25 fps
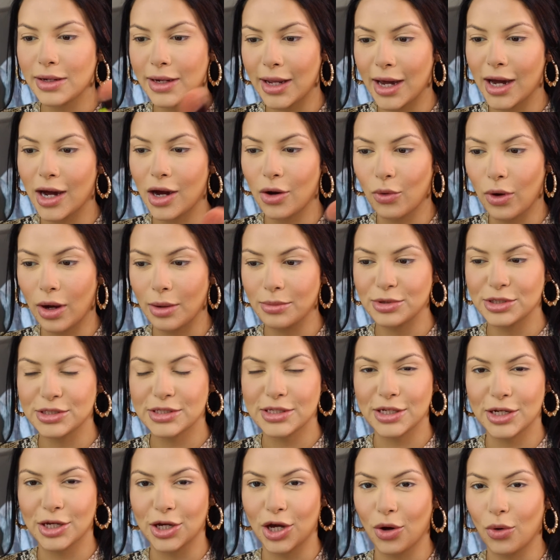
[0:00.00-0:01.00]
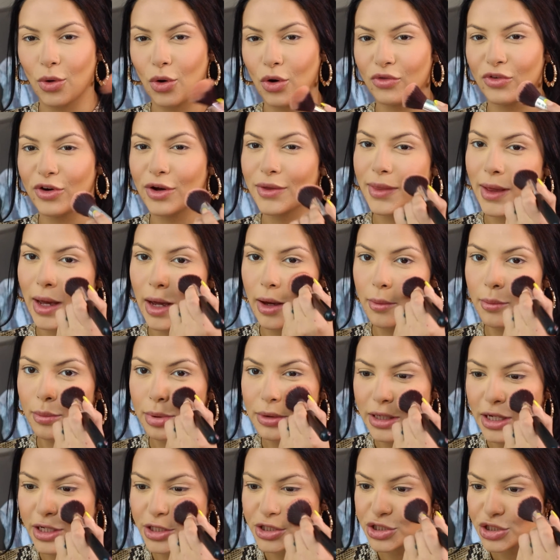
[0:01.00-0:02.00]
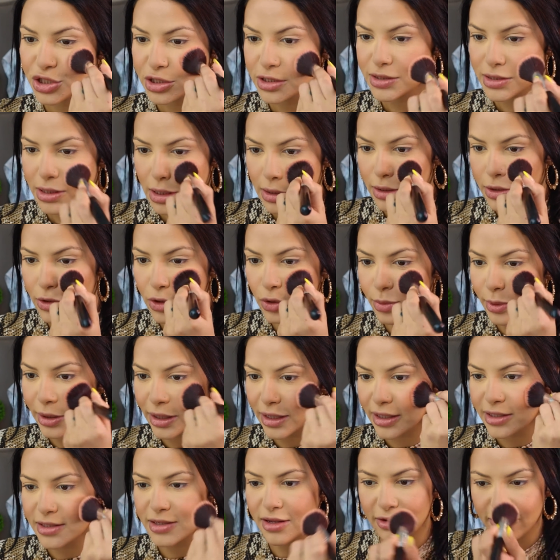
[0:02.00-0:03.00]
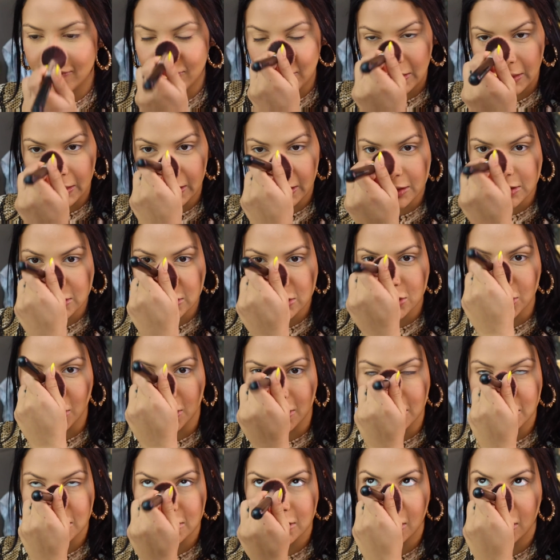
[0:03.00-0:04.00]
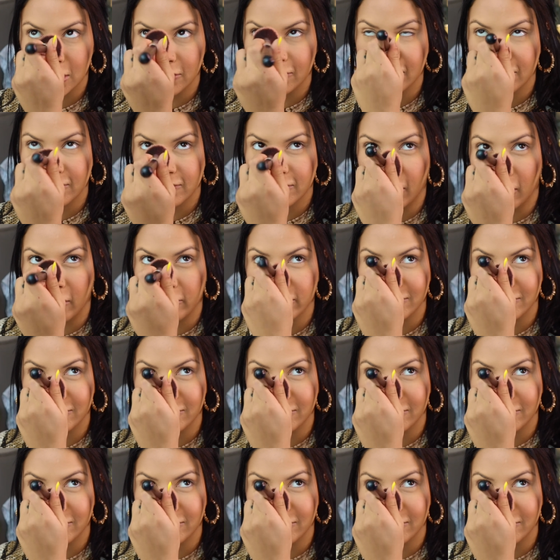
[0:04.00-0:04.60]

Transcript: now I'm just gonna go over that blush just a little bit because I feel like it started to fall